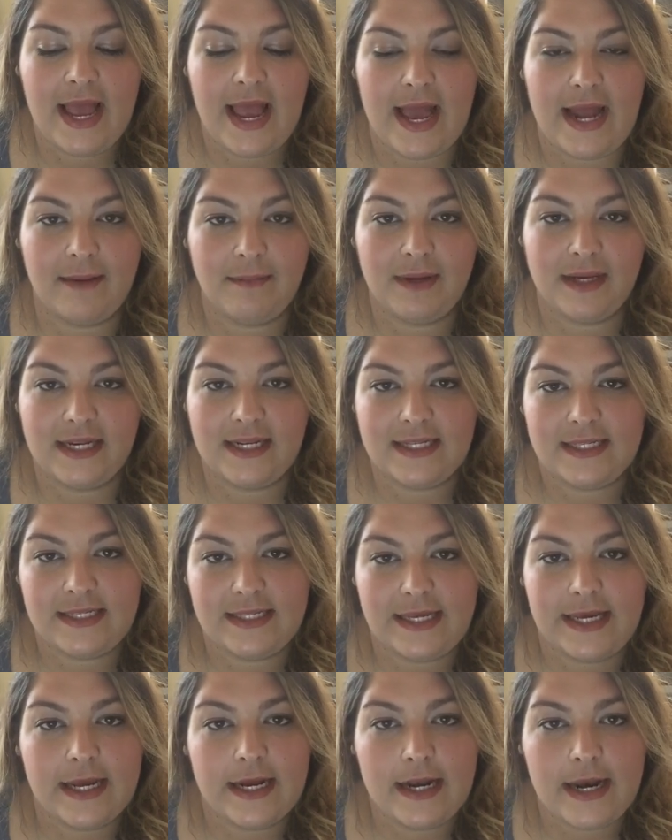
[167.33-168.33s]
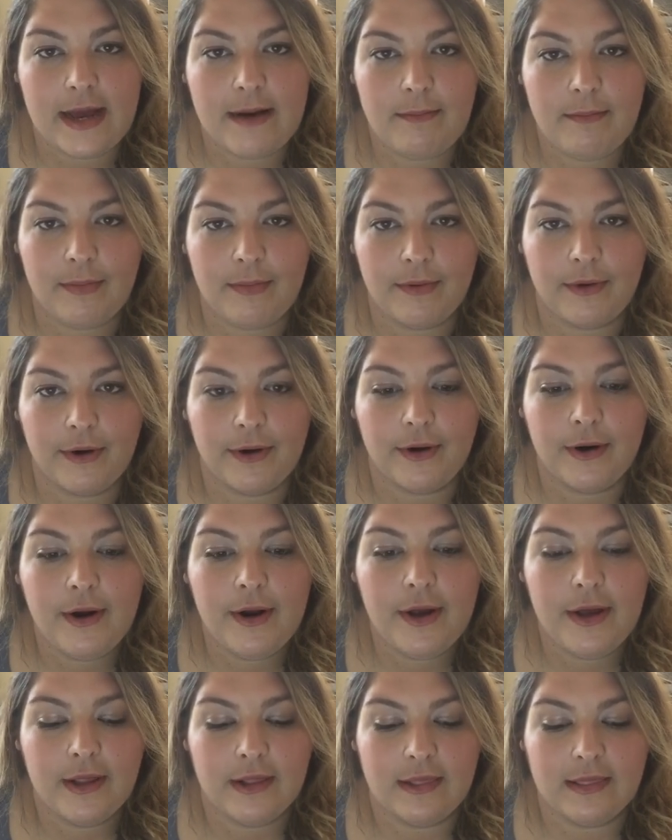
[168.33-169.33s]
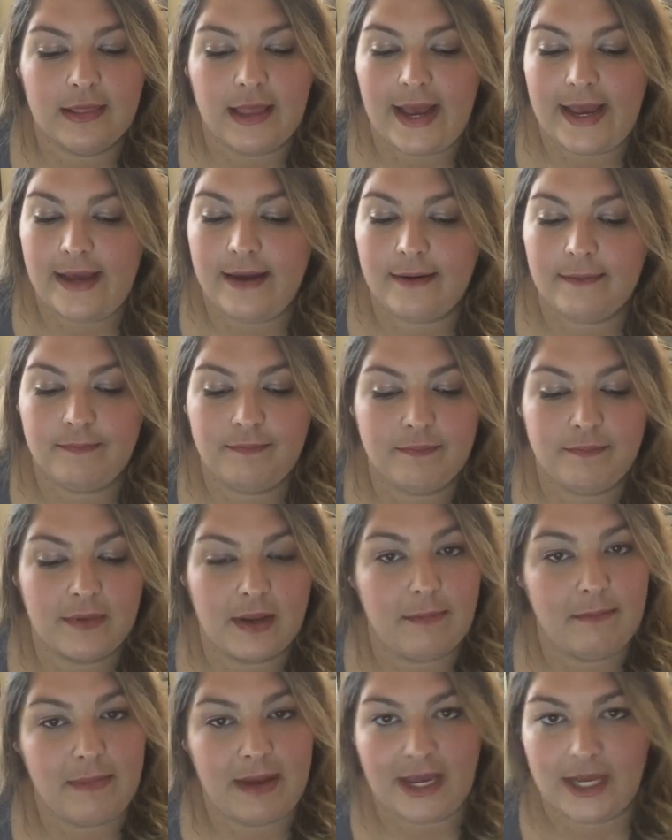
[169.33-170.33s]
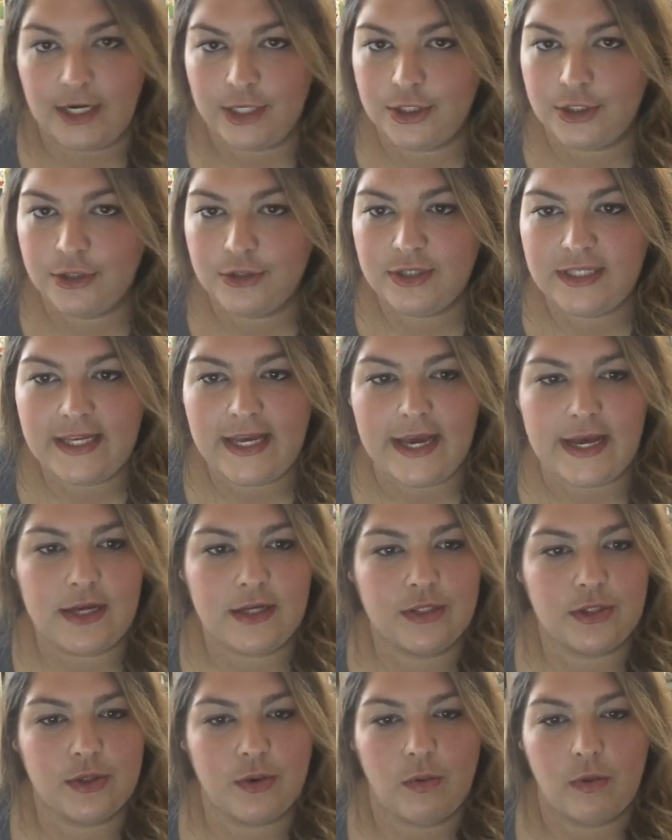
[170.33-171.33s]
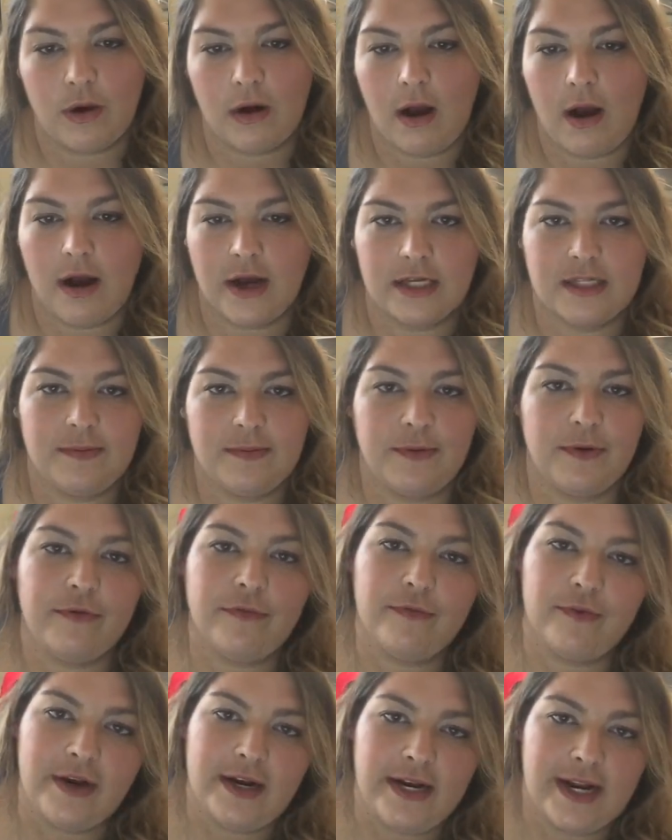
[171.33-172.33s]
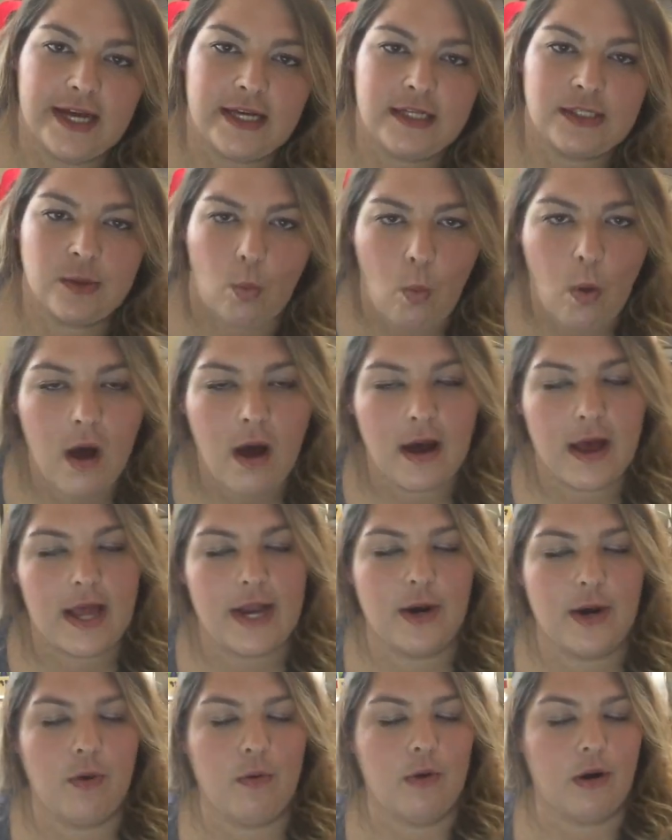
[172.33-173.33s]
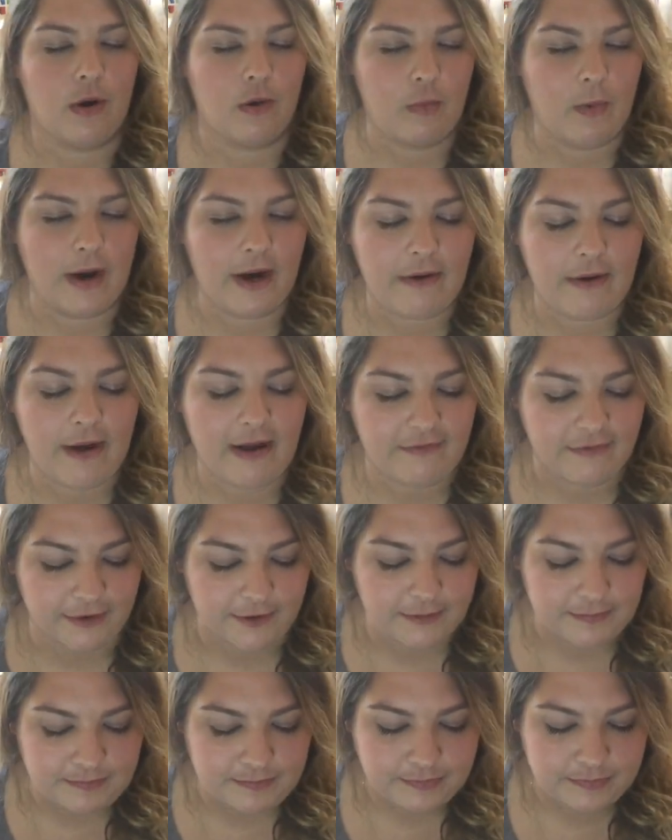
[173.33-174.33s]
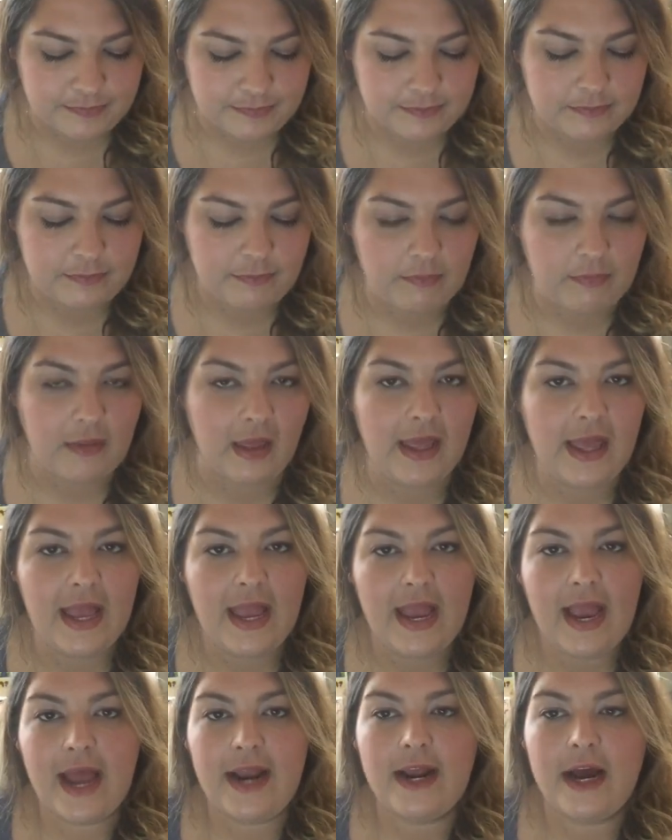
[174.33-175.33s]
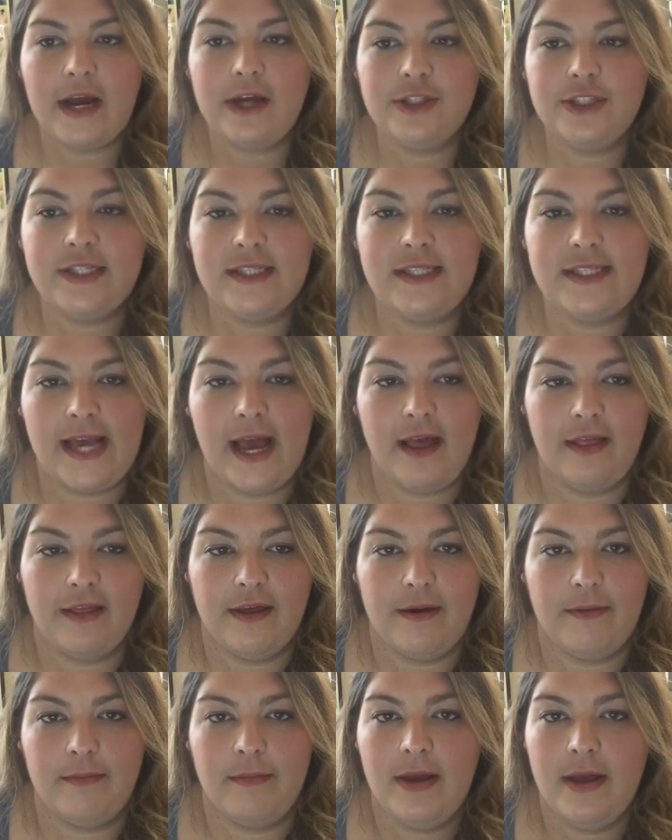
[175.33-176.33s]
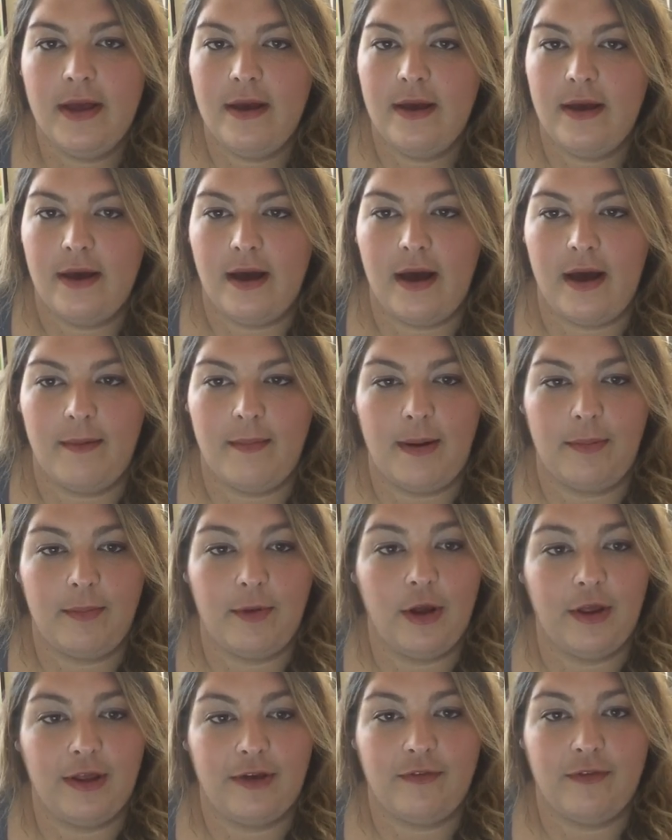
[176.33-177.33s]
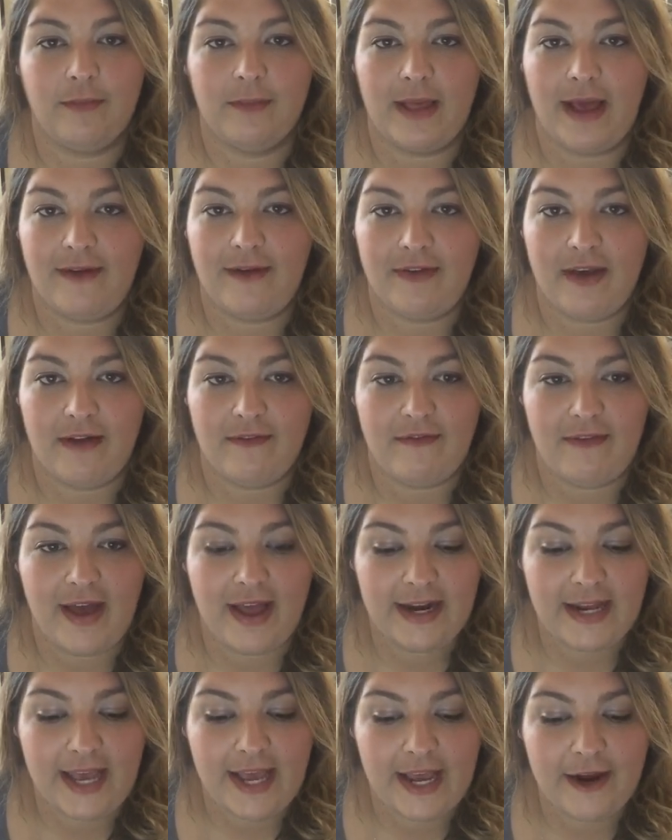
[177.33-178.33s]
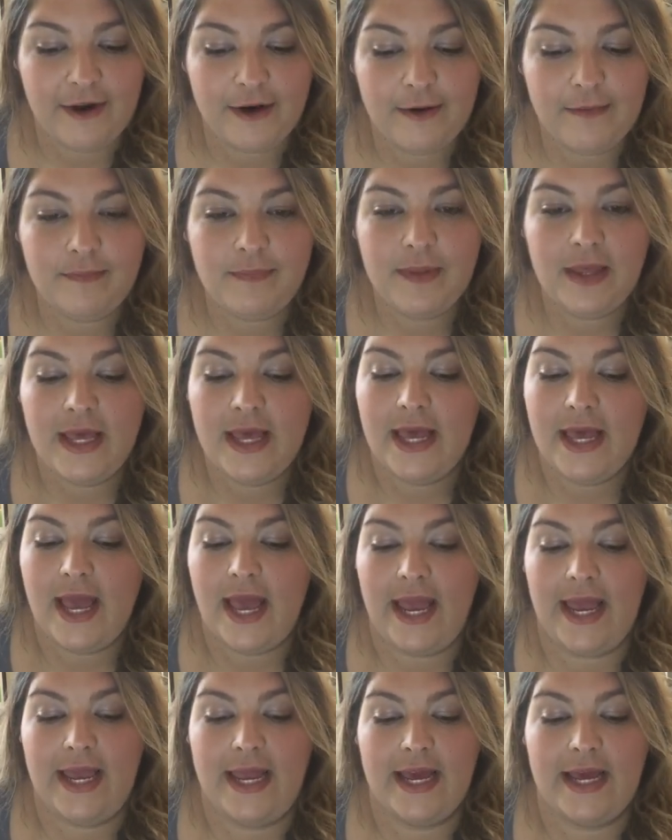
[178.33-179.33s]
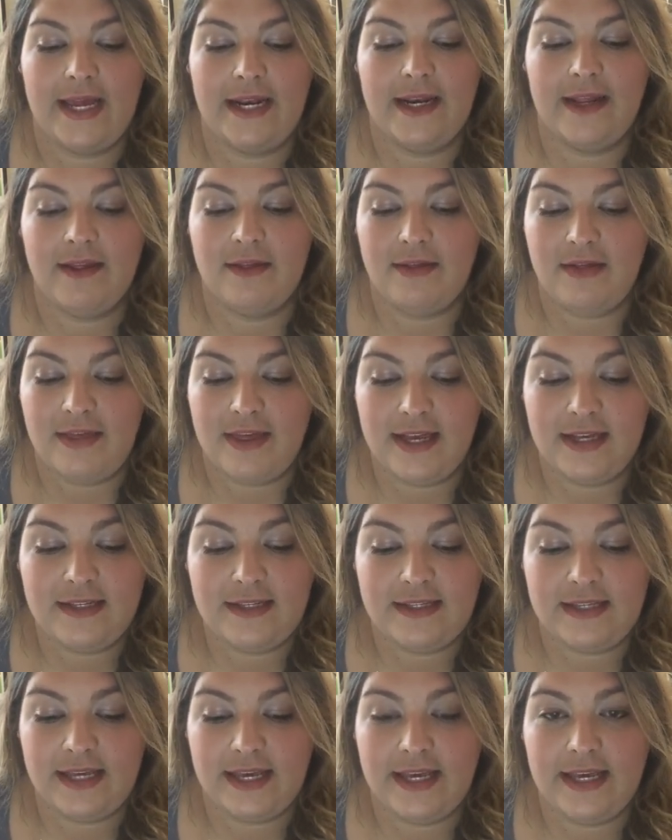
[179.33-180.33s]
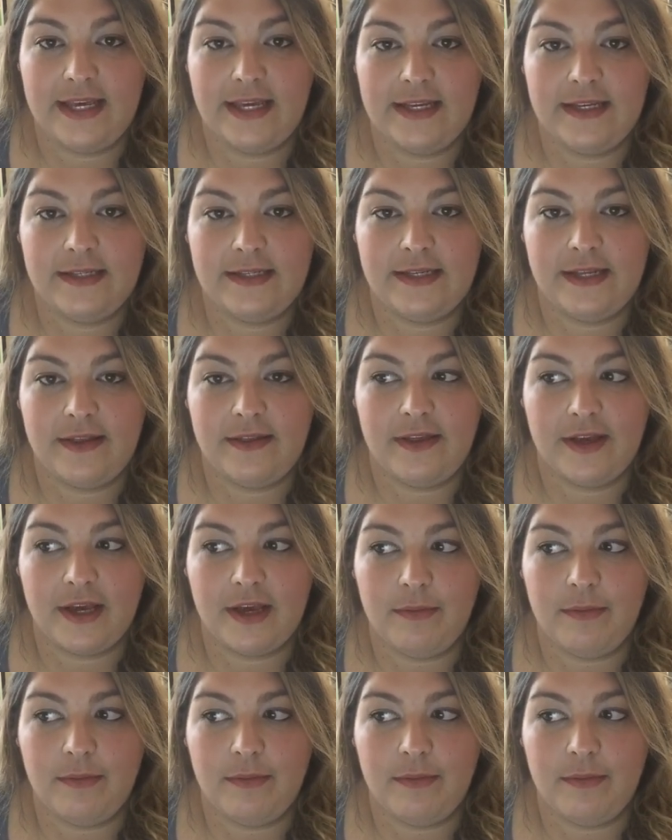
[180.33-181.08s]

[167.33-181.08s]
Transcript: and I'm going to see a number like Manager 6 or Hospital Front Desk 1 or wherever, and I'll just tell them I'm calling from Lafayette Vet Care, and this is the